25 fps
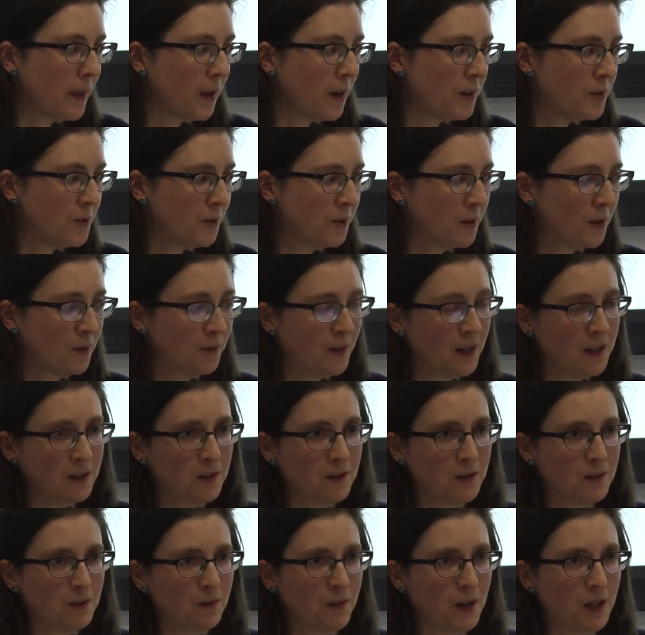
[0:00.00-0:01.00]
During
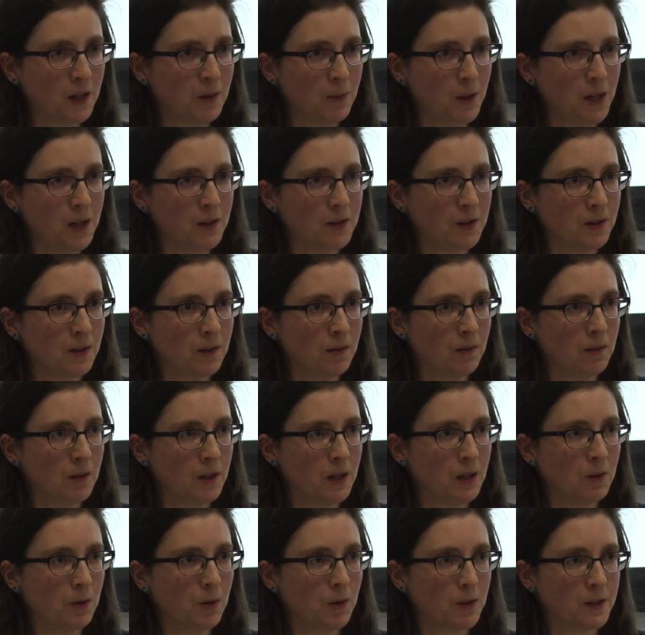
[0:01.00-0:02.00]
effectiveness evaluation,
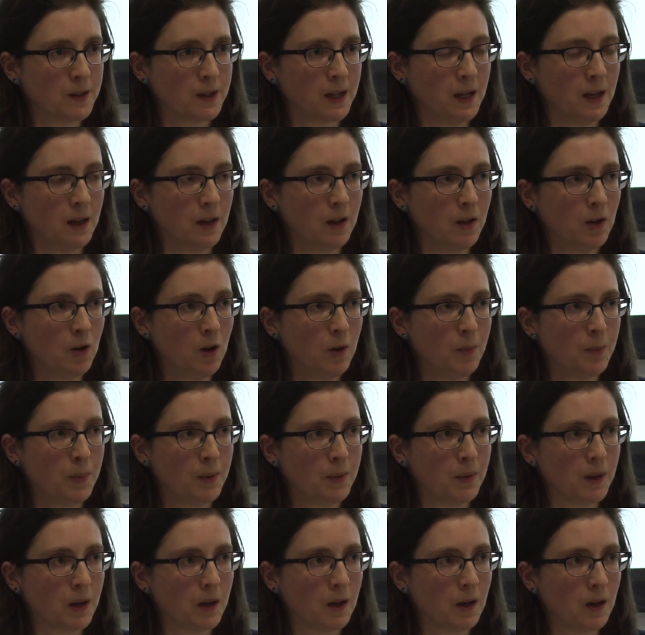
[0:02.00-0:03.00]
you're scaling up.
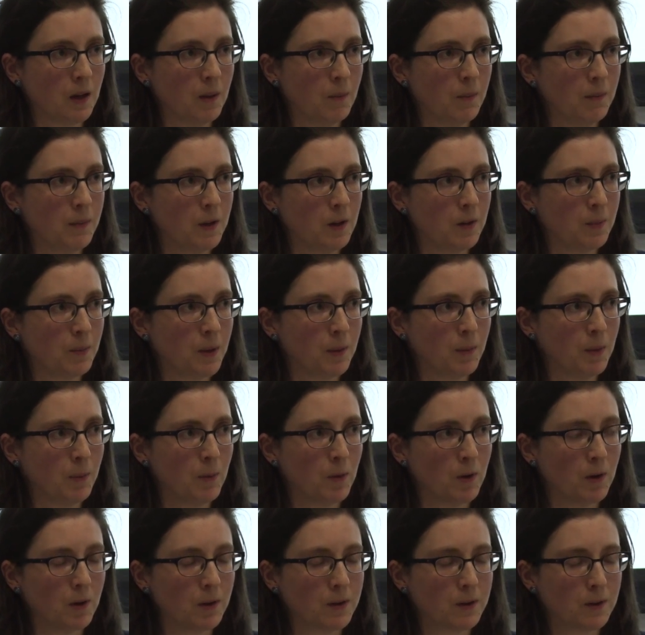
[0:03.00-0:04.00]
There's maybe
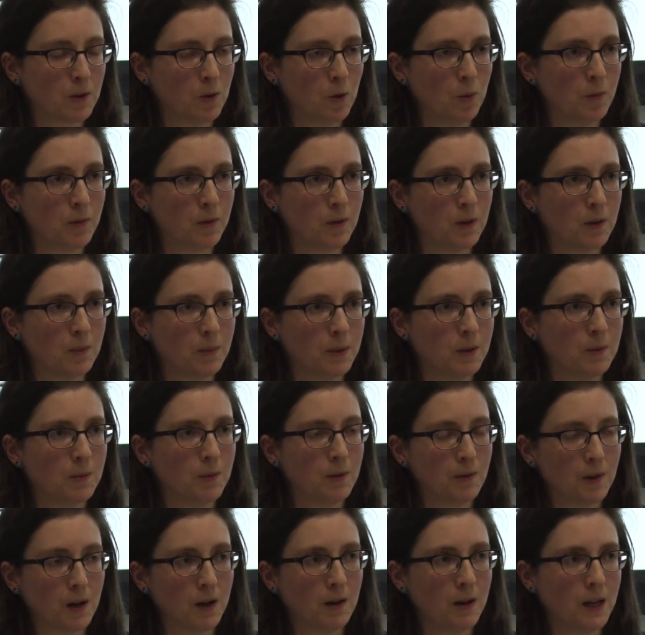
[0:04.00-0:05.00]
more scope for there to be
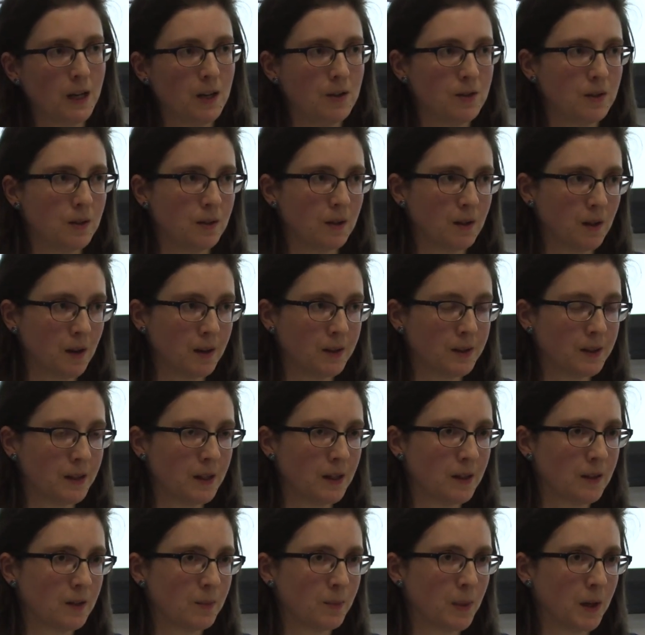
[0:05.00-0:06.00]
variation in context,